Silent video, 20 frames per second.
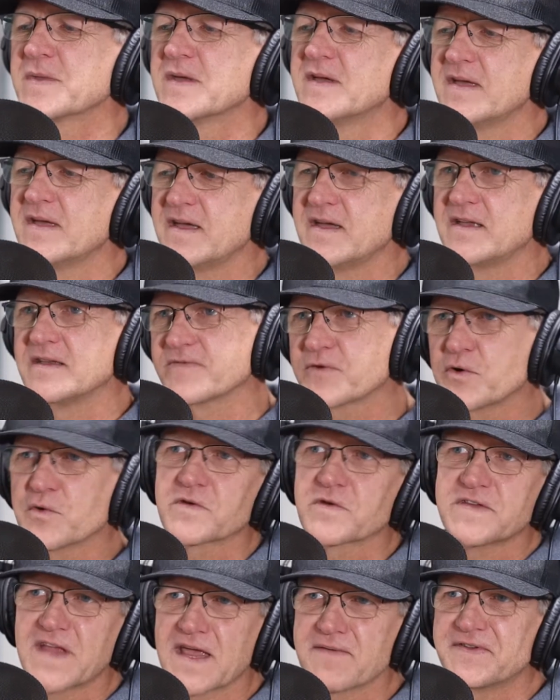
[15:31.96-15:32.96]
And of course,
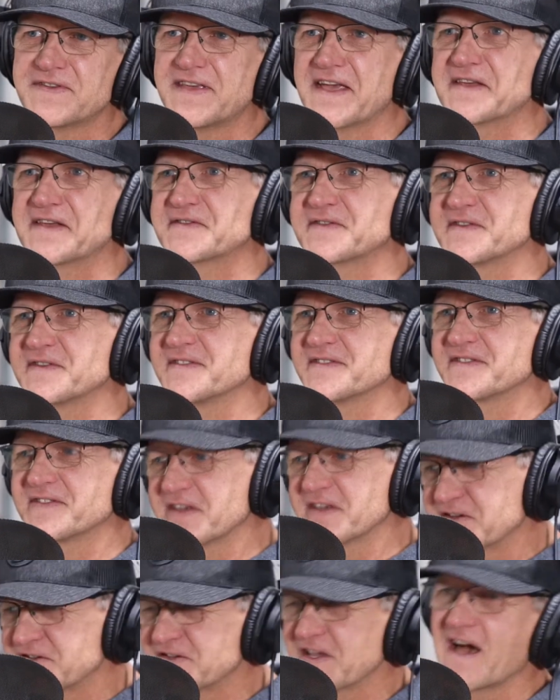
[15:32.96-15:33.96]
David takes the
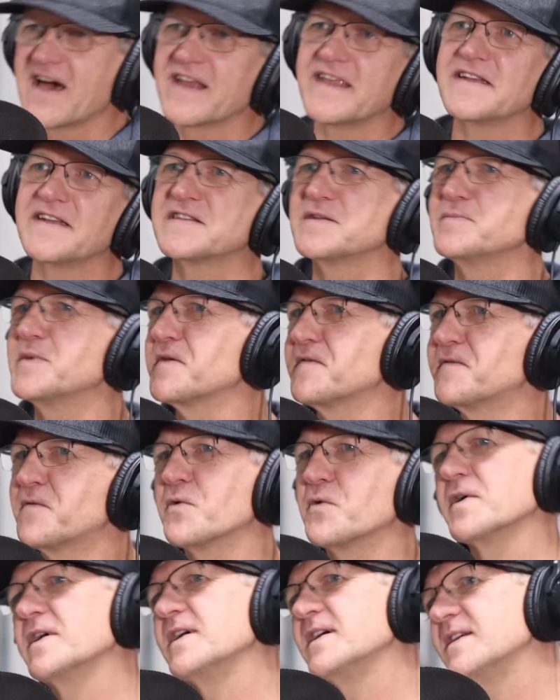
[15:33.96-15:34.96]
slingshot, hits him in the
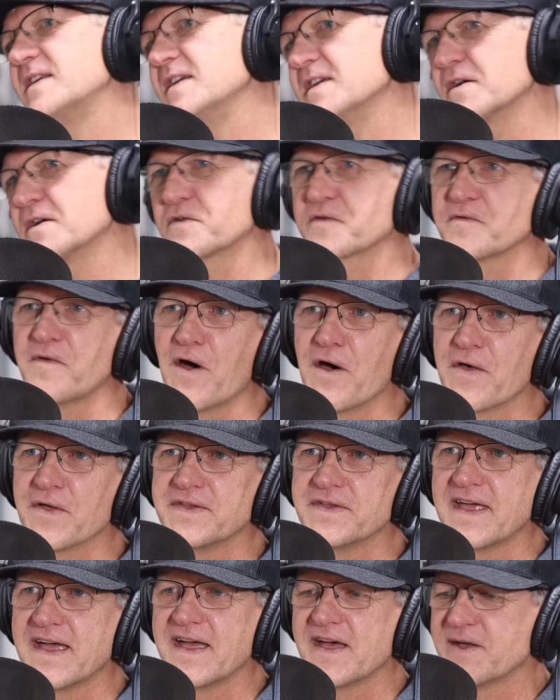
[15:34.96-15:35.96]
forehead. He goes falling
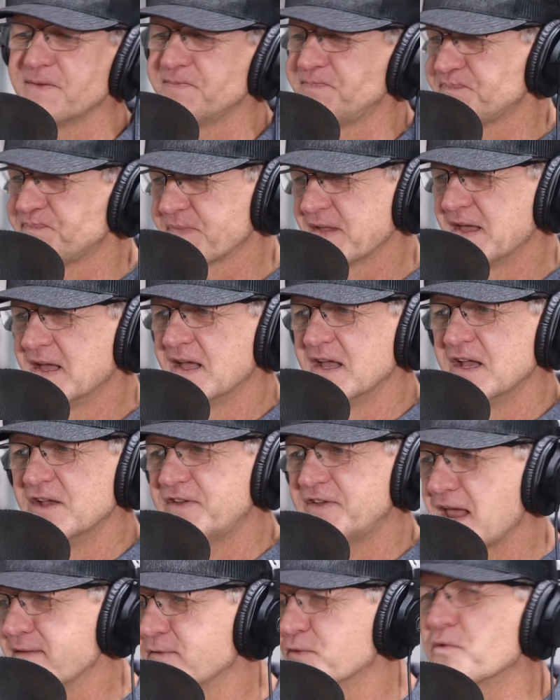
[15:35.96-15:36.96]
down.
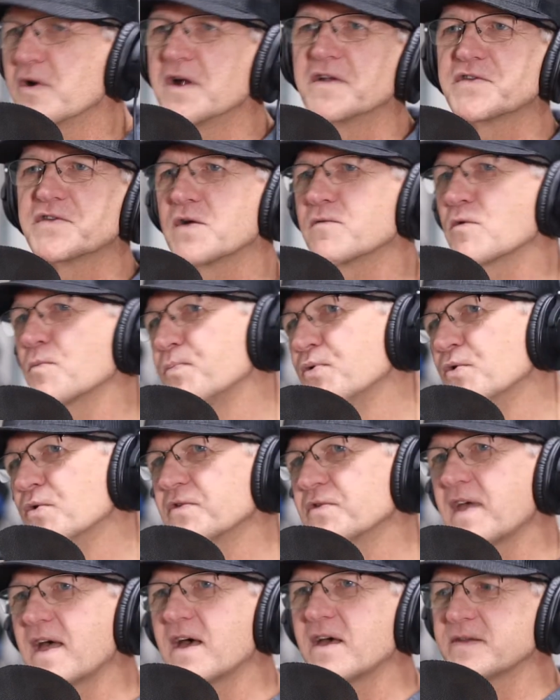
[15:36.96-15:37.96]
David runs over,
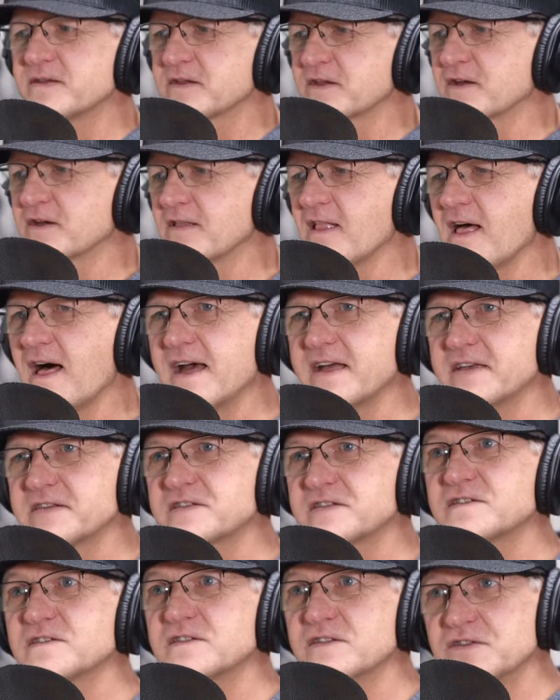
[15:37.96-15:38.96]
pulls out
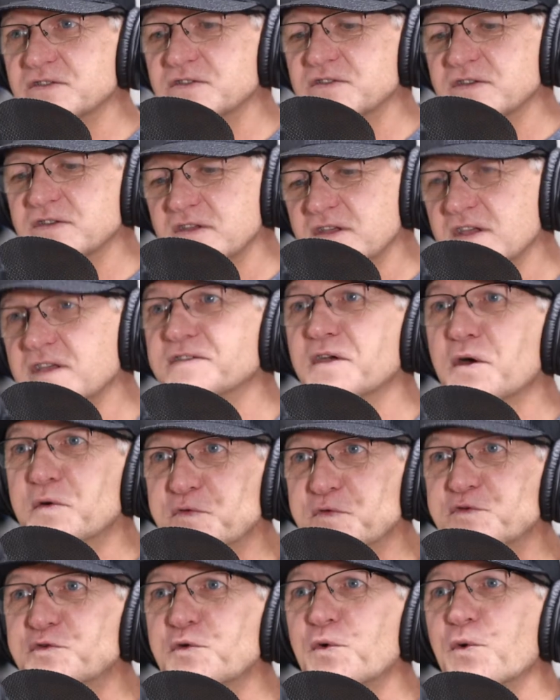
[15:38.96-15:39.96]
Goliath's his own
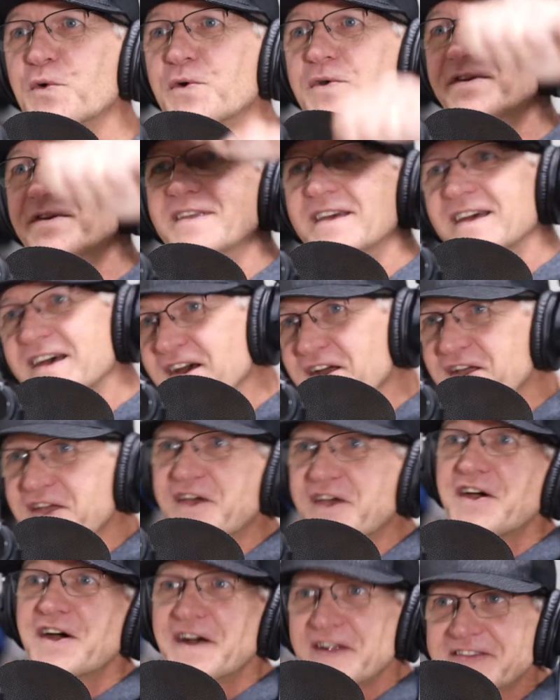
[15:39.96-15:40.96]
sword,
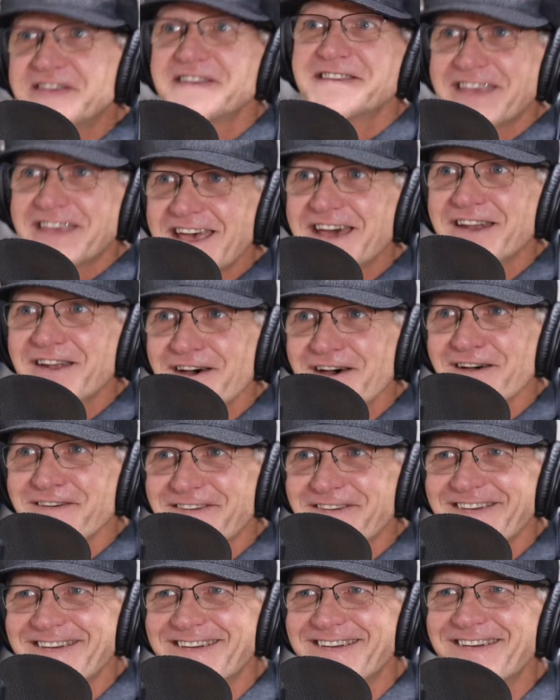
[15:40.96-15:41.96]
cuts his head
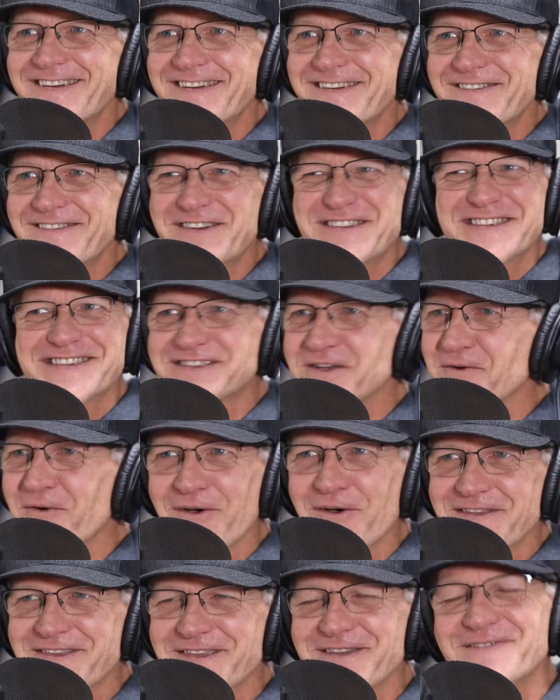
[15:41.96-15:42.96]
off, which is so
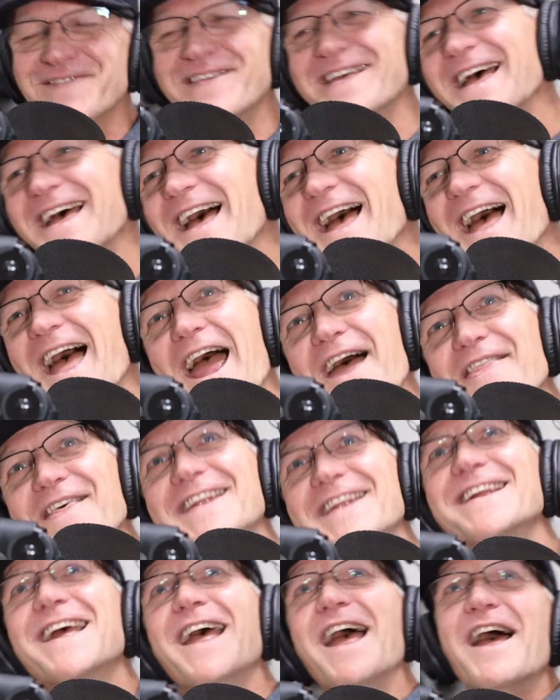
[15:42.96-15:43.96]
awesome. And
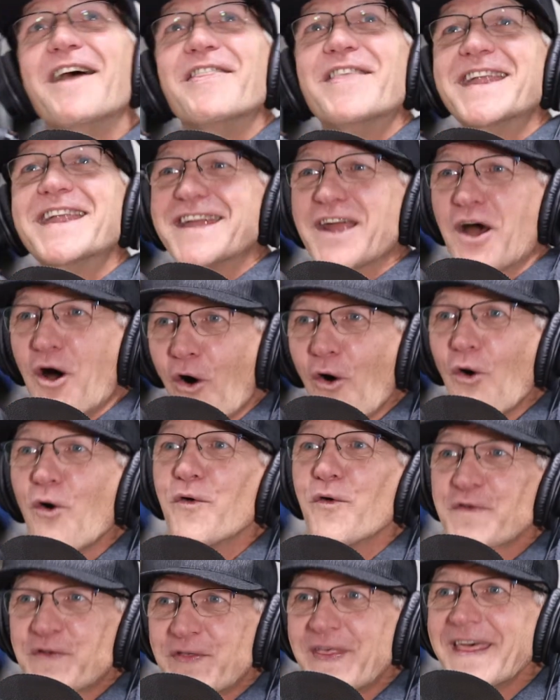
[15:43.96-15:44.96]
then he
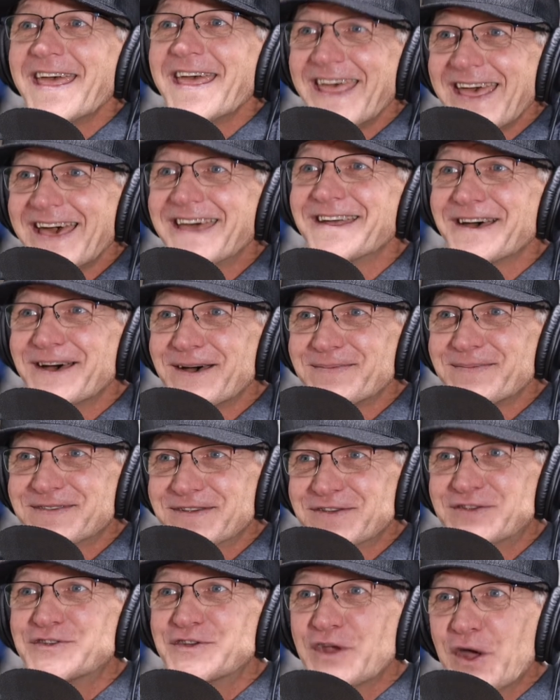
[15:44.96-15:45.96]
holds the head up to
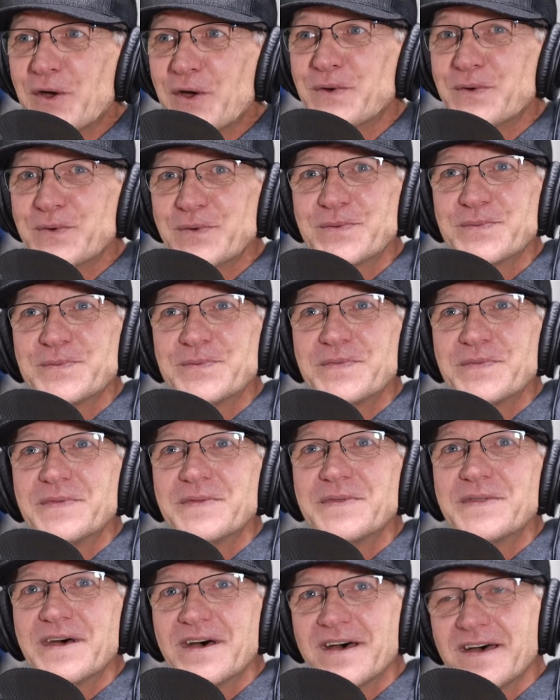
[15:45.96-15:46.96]
show
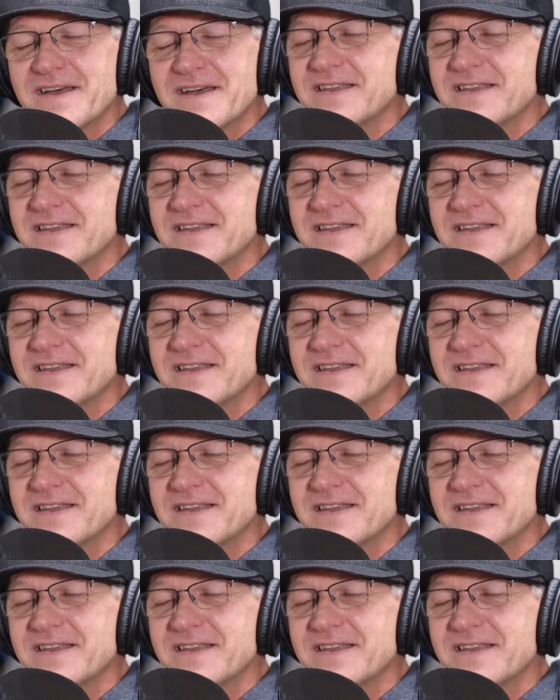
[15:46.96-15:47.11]
the